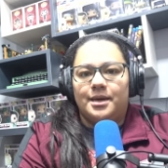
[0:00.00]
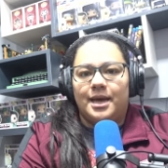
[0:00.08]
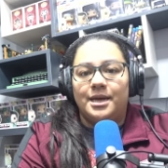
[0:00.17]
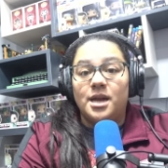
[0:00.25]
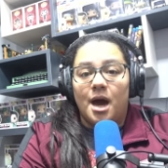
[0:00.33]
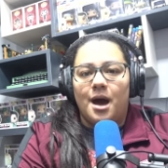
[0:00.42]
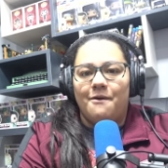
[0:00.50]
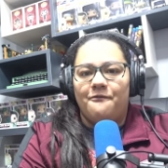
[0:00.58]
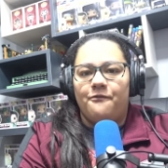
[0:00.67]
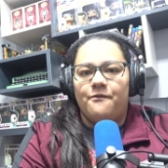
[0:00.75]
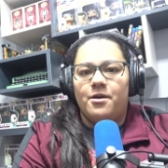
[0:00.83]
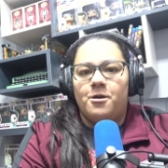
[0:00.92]

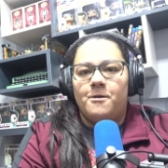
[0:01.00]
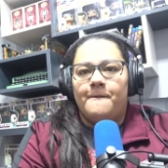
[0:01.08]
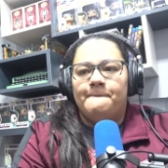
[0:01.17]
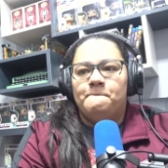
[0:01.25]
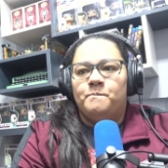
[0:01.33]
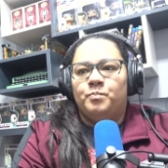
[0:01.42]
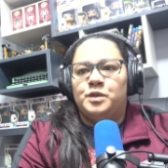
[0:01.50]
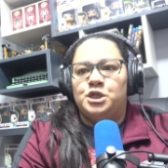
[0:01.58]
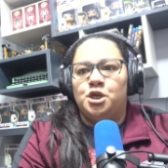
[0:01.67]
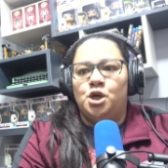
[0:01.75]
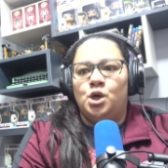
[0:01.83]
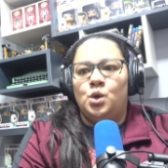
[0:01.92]
enough
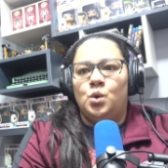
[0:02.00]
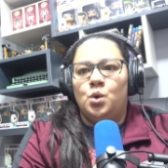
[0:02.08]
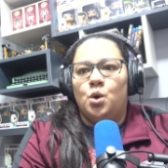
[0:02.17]
to